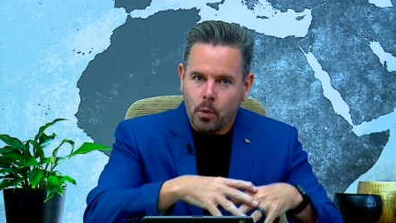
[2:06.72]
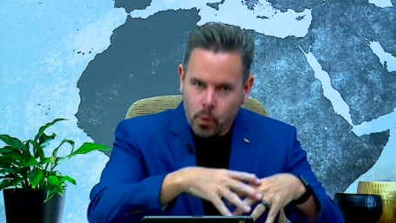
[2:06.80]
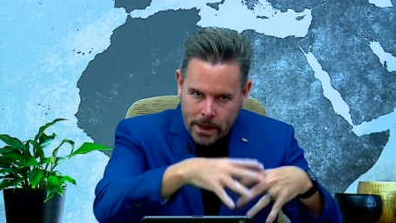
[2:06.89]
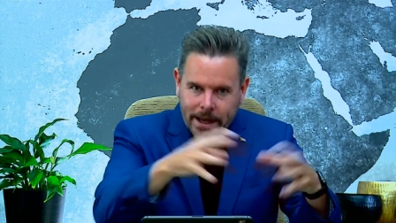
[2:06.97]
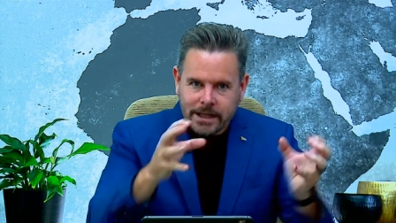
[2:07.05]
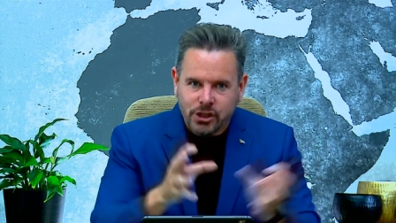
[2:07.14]

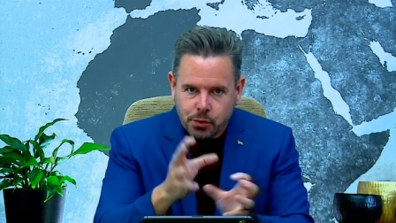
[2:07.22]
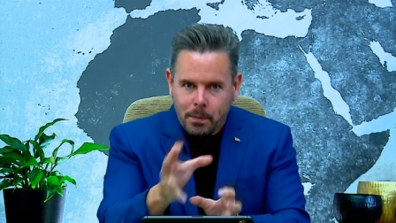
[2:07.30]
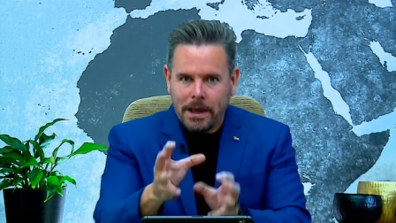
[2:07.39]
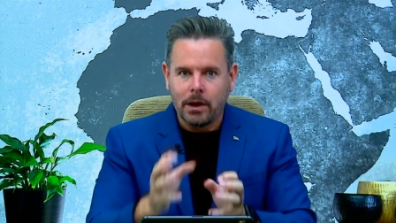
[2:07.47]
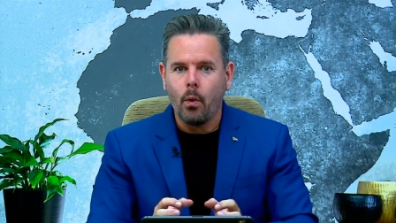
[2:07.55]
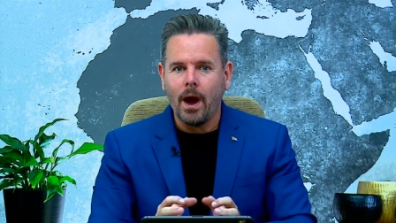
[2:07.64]
we can
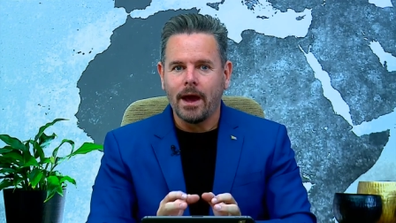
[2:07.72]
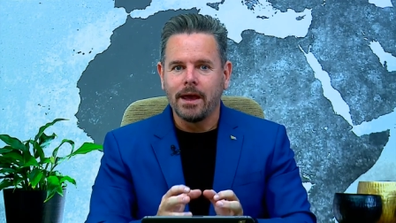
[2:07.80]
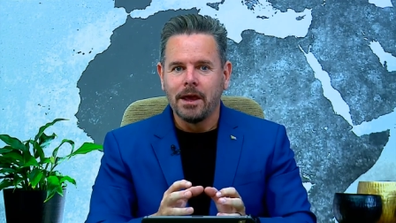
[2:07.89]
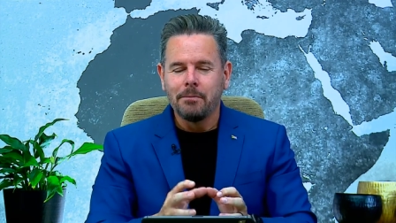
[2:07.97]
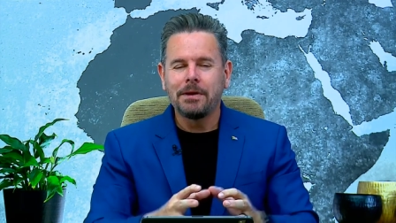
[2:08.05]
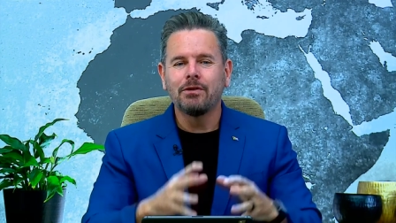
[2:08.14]
speak.
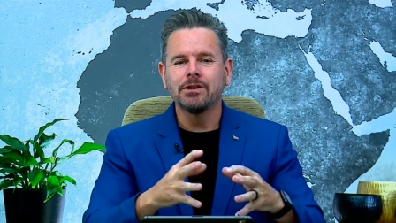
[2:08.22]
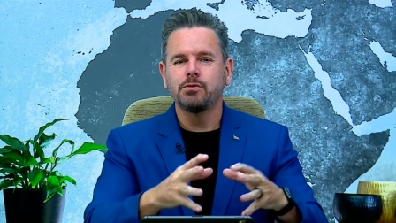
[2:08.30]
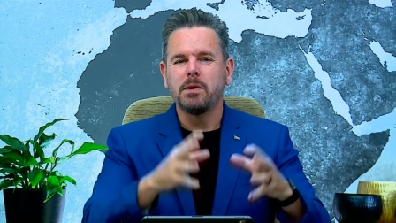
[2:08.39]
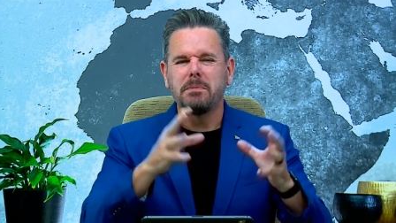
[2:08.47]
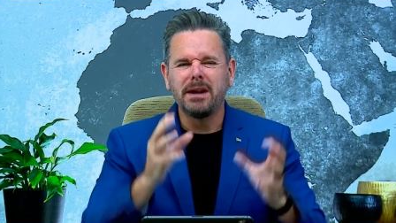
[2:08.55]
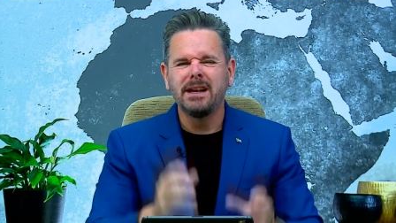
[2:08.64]
Why? Because
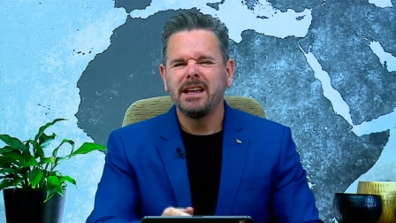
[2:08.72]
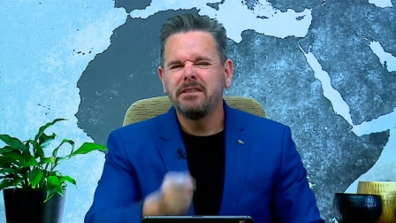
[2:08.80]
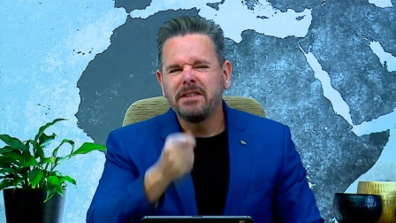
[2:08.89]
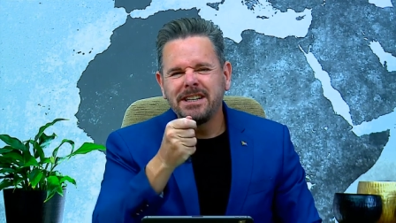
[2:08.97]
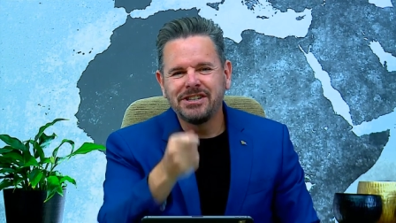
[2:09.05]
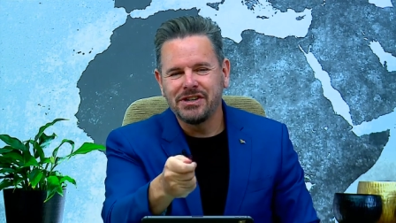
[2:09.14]
we
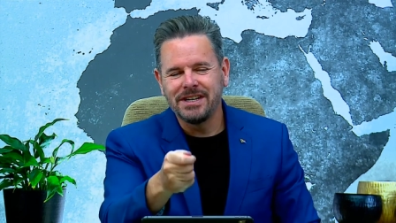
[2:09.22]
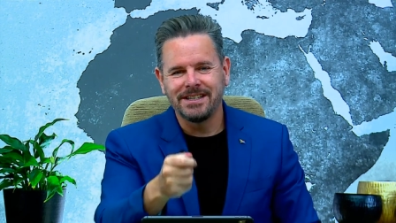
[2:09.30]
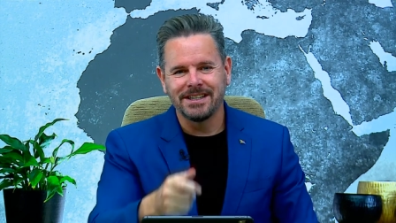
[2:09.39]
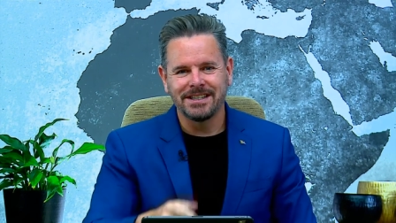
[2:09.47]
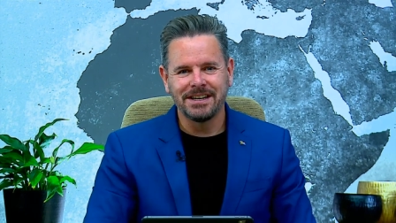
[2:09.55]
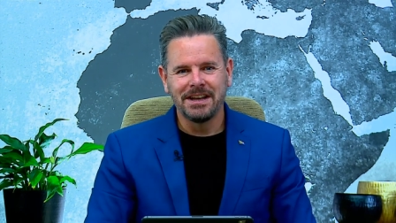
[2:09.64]
believe in
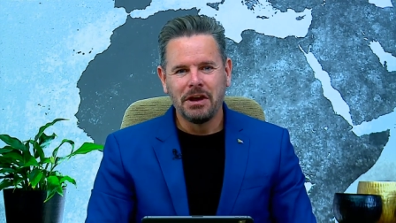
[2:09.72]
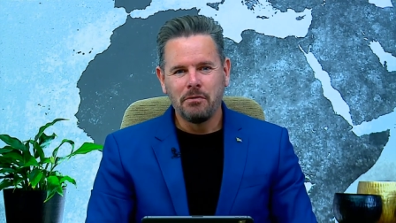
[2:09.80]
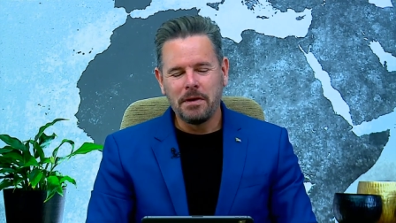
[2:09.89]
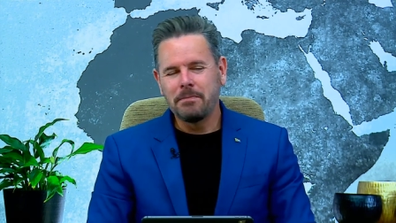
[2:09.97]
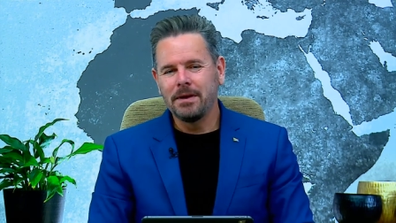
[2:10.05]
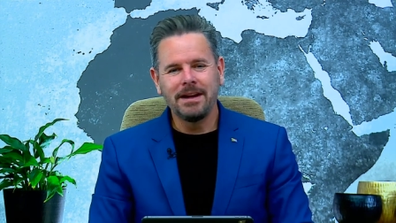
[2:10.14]
Jesus.
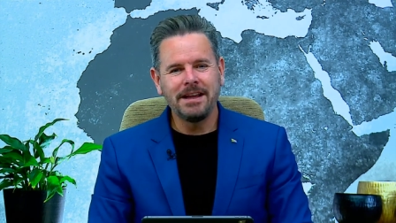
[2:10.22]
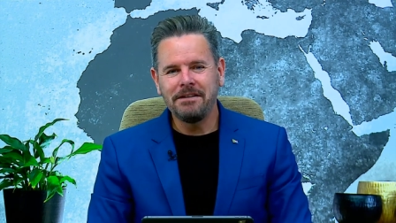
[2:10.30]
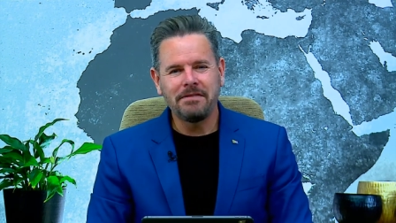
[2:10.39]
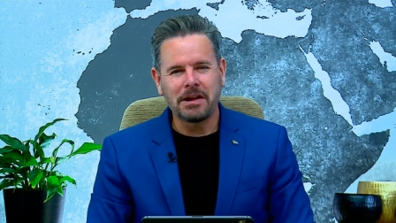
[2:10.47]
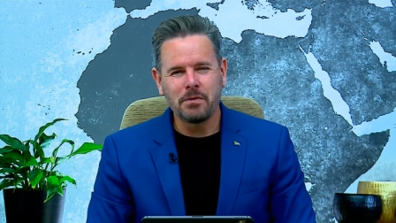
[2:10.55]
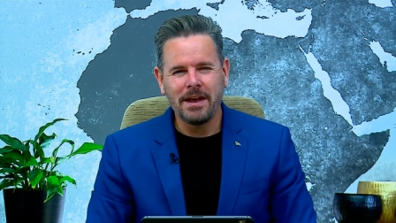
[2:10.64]
We
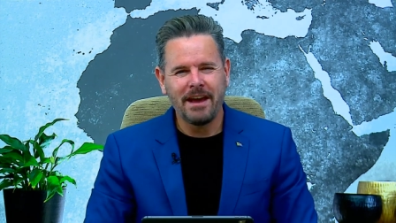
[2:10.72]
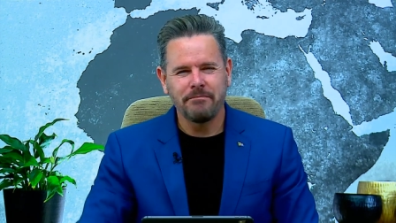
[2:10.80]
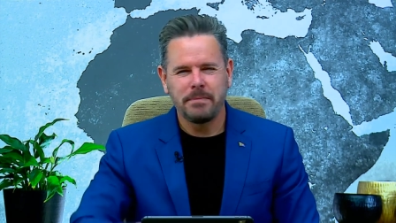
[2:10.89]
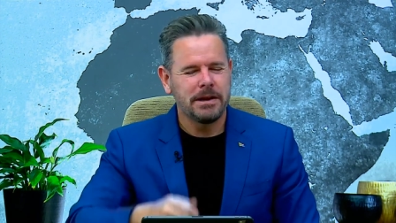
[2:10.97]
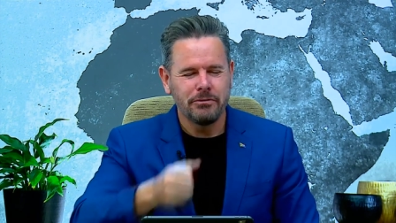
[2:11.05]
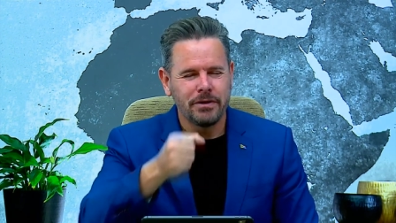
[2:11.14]
believe that we
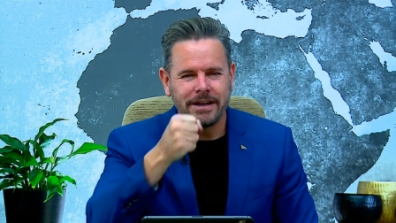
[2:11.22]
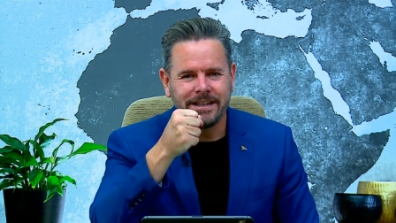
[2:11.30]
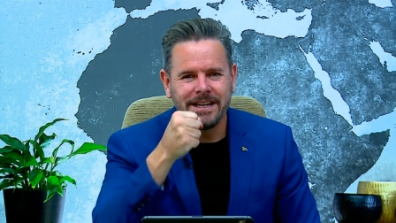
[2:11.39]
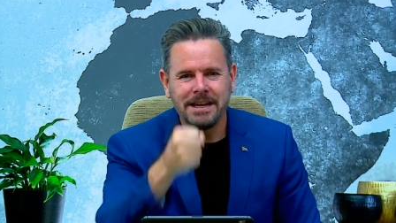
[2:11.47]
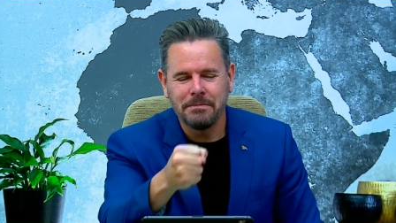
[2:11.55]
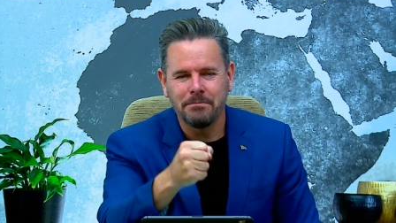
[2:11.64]
have been
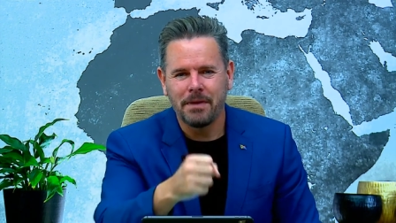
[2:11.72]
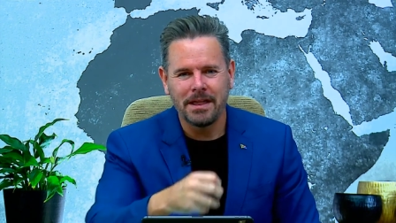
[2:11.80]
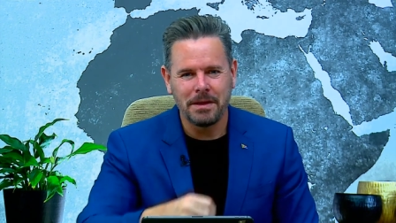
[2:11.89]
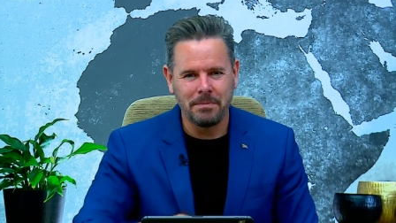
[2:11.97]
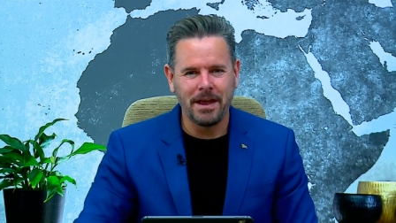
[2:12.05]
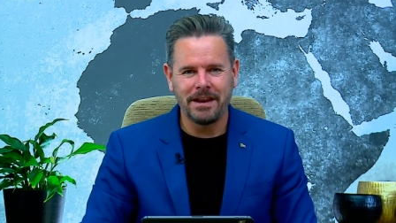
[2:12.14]
redeemed by
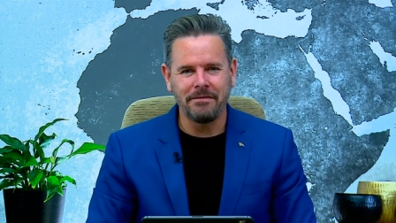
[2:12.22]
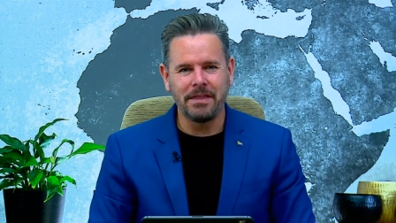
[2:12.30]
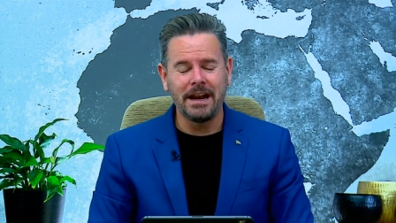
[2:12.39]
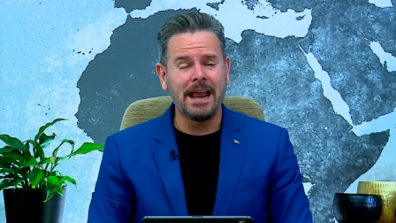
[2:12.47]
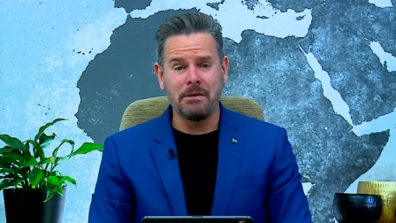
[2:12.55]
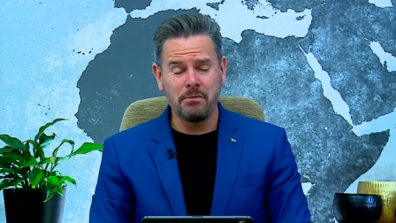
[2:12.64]
the blood of
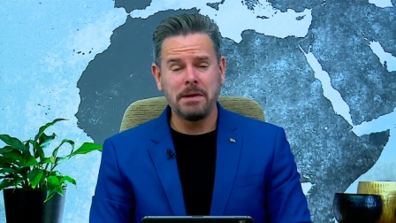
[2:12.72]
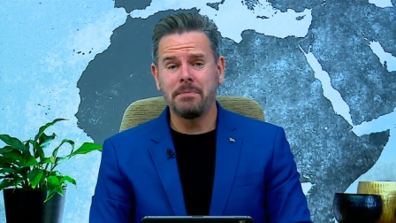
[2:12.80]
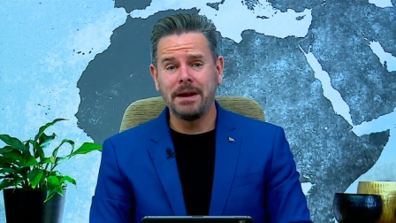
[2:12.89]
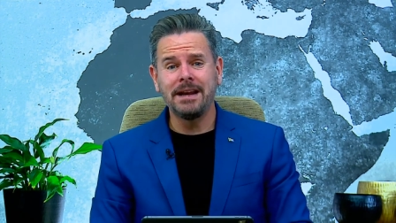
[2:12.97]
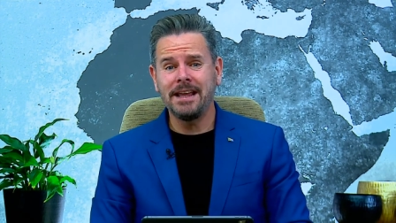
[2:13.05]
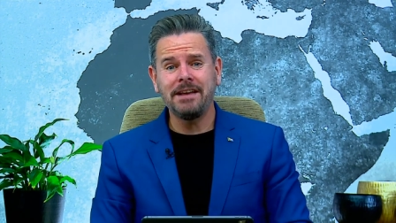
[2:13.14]
the Lamb. We
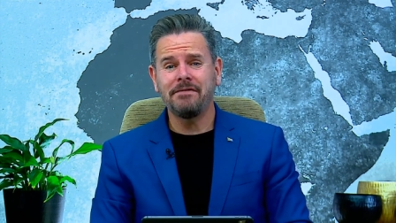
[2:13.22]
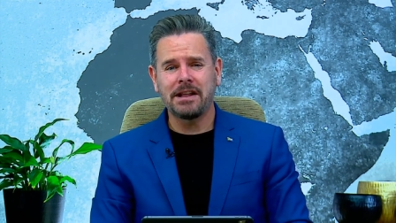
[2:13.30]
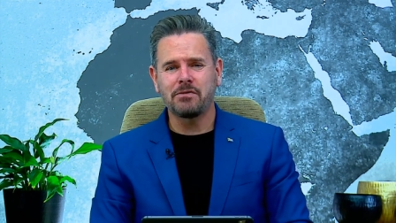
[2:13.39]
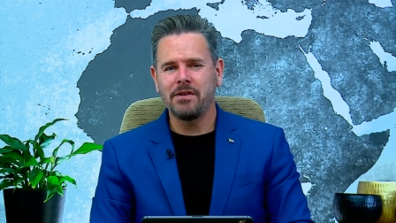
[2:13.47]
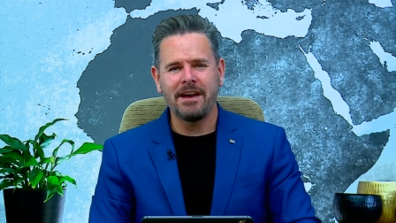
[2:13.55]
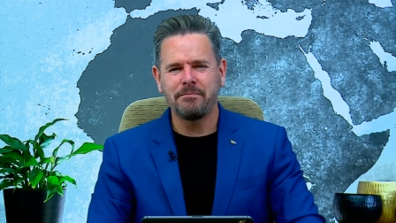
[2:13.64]
believe
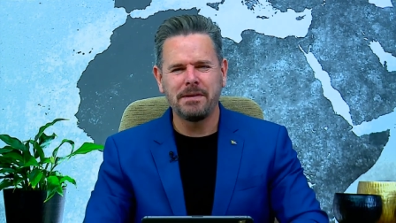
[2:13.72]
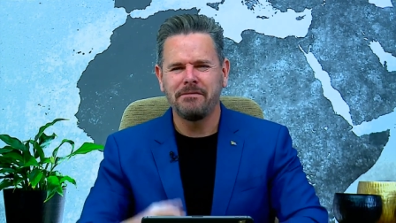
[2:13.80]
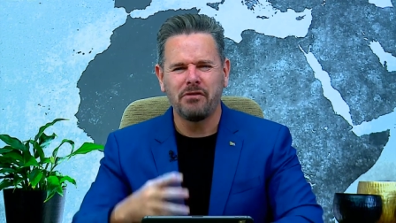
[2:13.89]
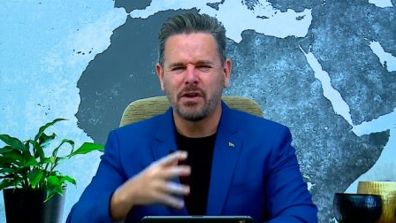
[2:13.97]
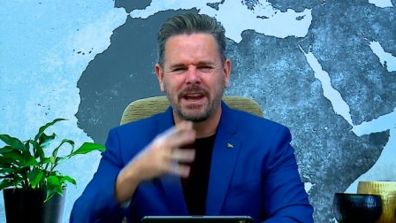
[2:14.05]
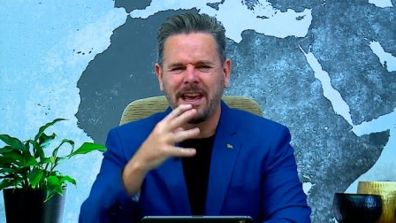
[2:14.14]
that we have
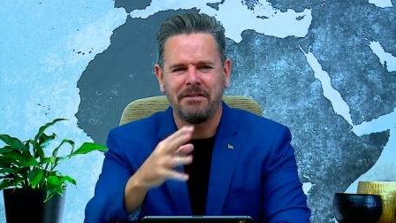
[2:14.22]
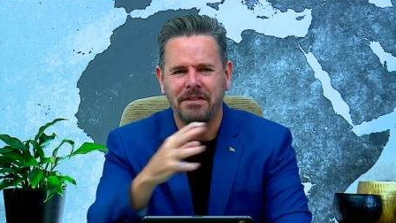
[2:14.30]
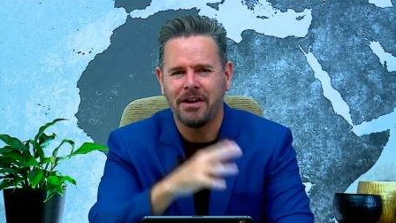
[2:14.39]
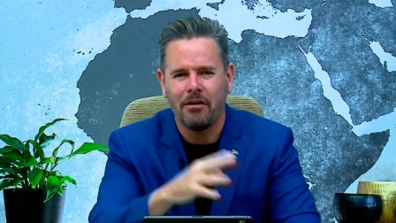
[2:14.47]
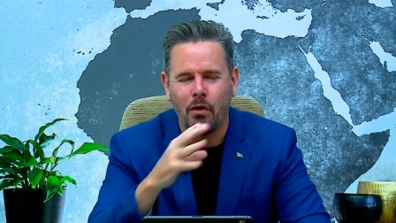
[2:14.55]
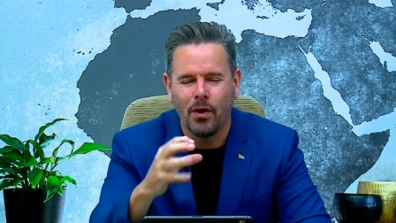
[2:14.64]
been
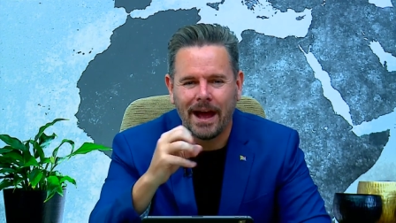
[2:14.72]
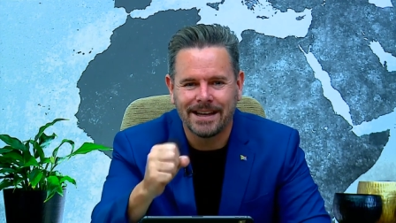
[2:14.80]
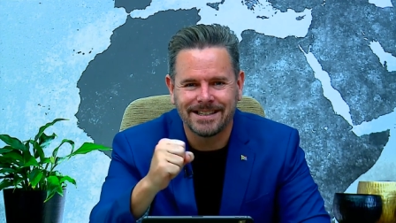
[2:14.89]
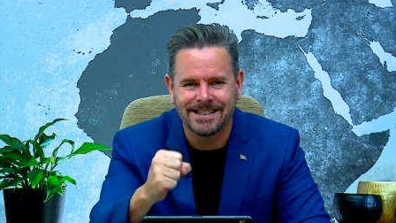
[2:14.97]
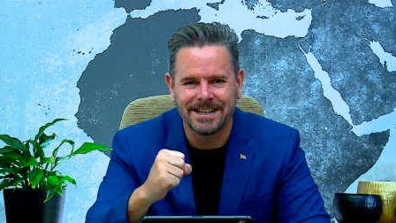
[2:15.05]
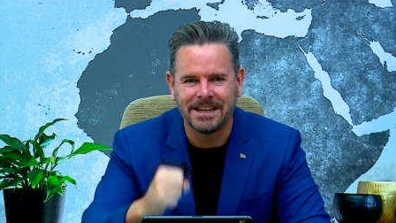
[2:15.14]
forgiven of all our
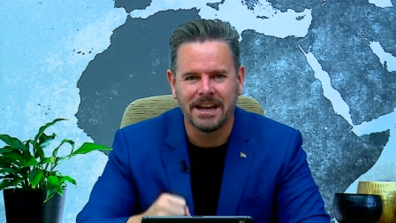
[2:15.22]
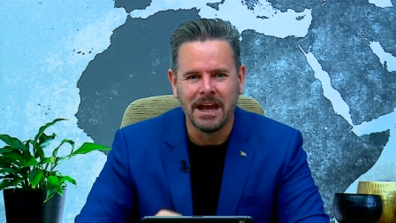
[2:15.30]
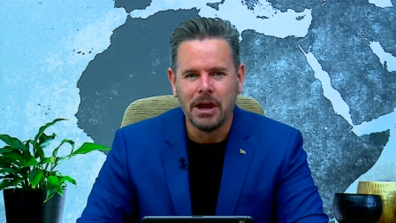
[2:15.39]
sin.